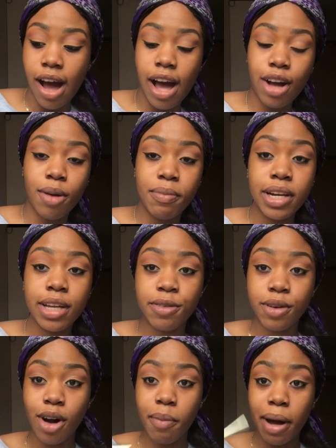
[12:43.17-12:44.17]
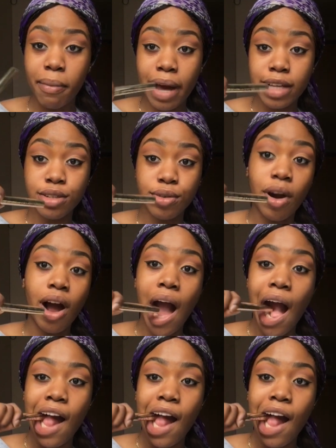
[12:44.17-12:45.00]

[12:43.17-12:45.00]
I completely forgot about mascara.